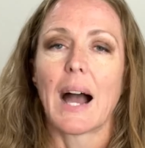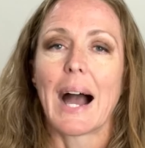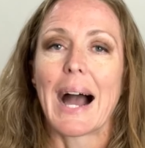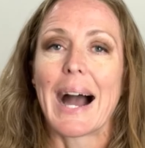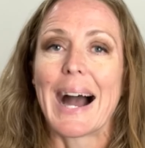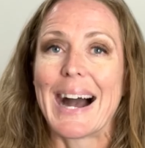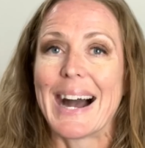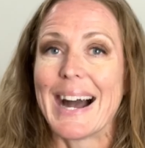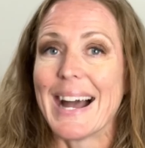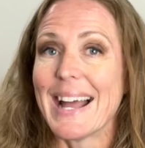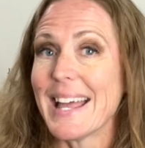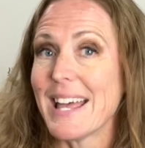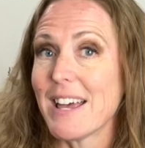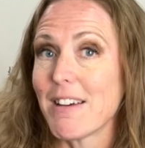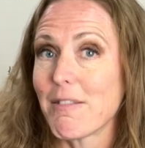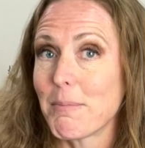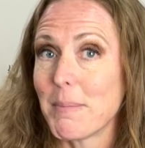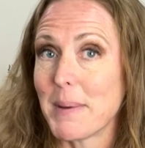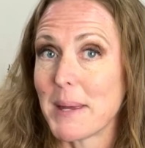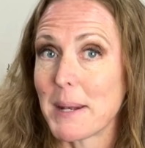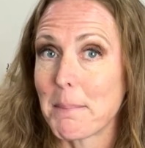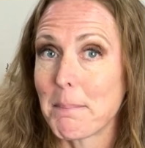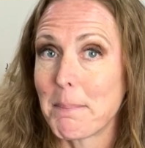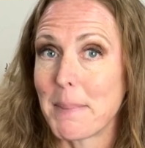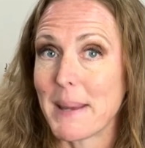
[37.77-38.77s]
I have
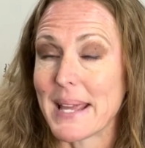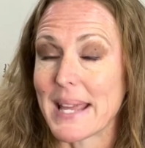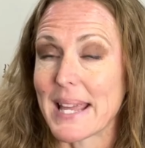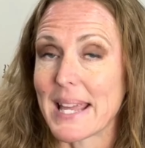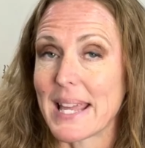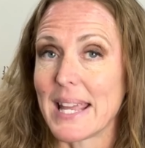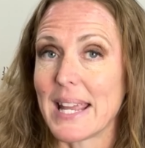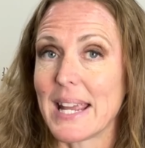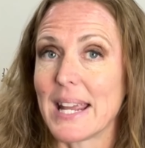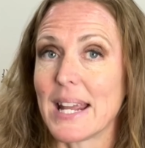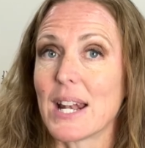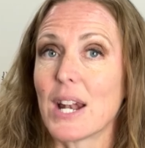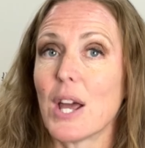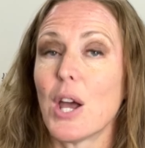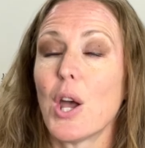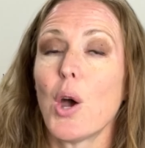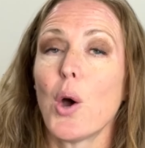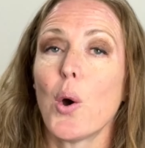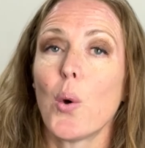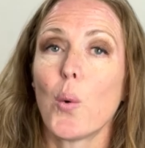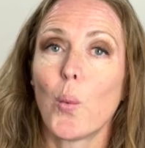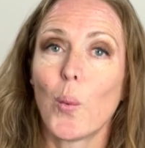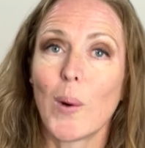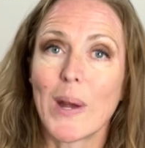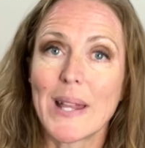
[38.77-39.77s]
been picking
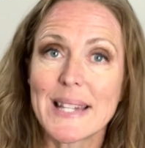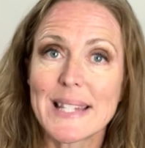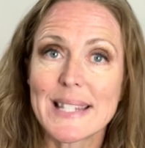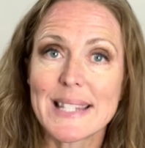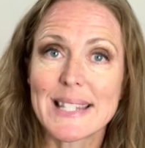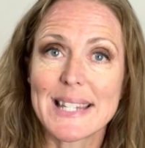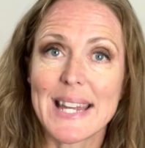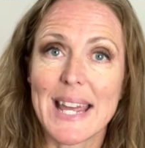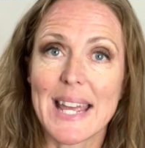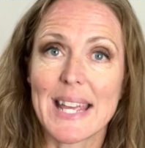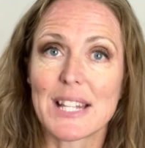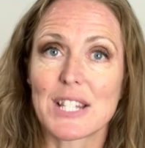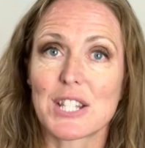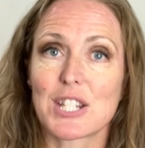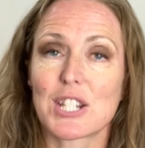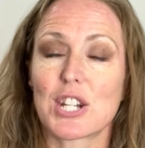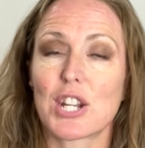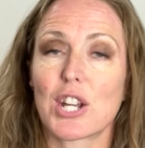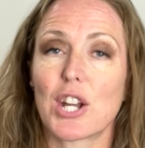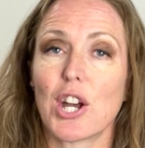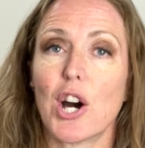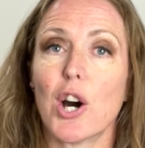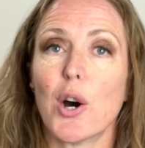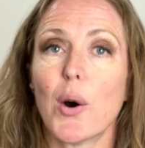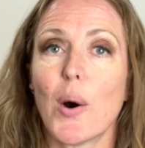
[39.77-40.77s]
Wednesdays to
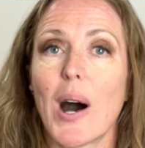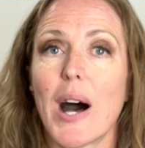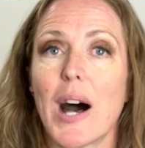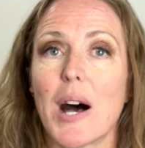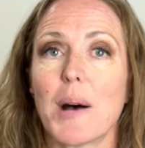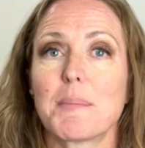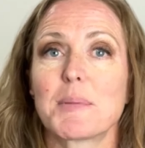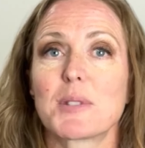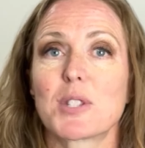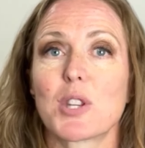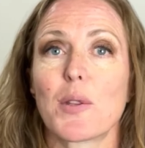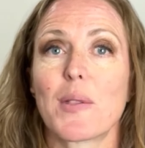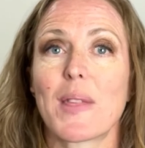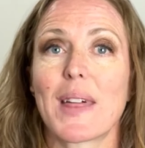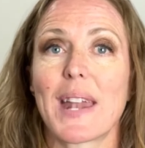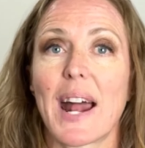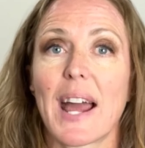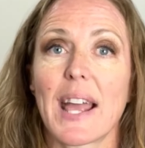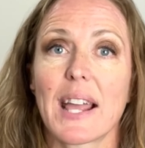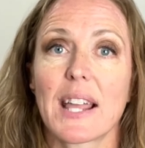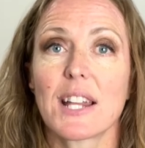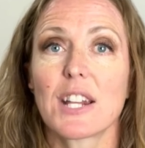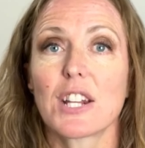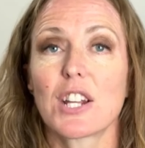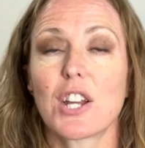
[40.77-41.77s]
go up so that
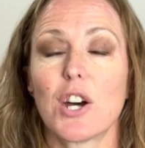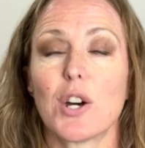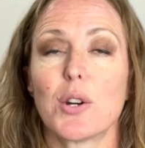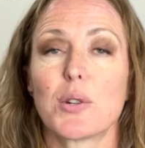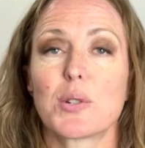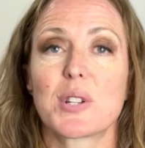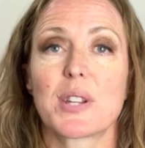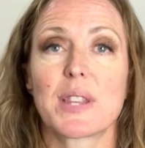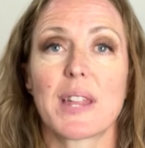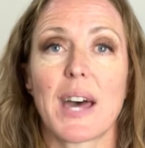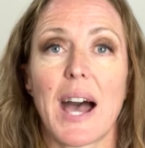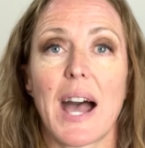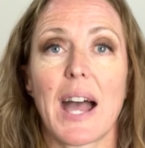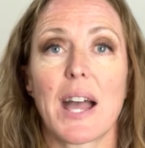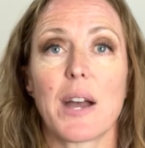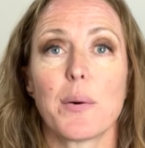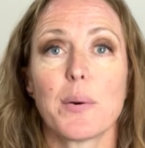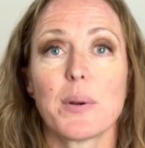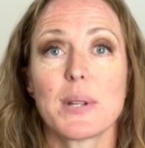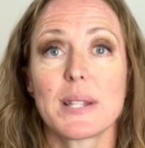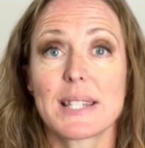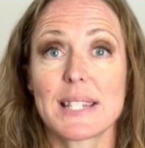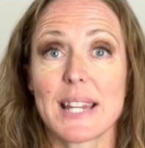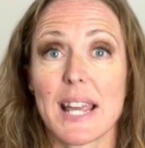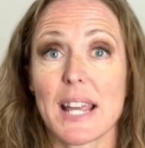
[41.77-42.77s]
I can go to the
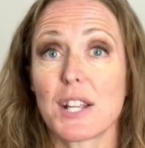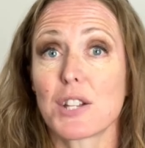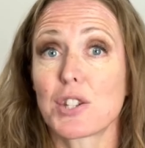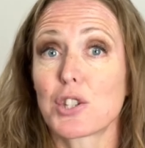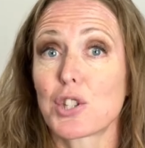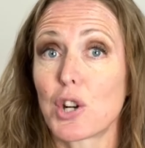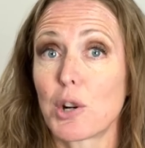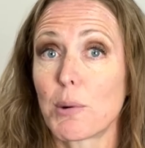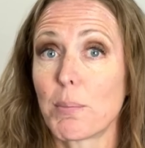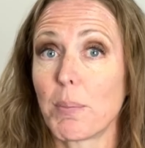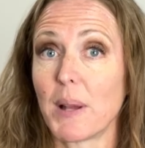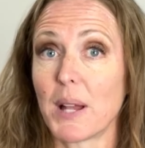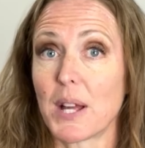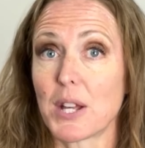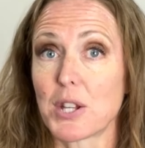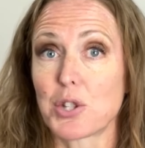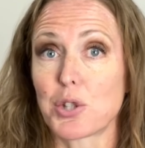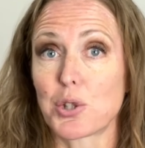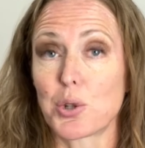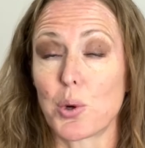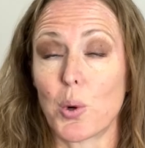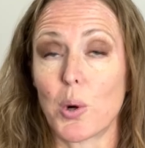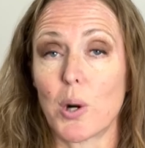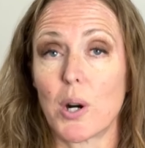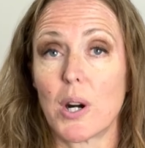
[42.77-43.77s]
Iowa State Surplus
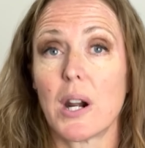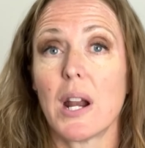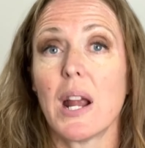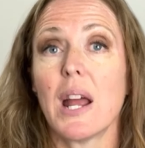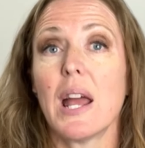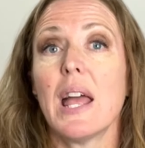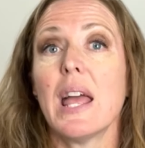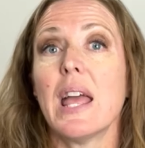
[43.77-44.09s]
Store.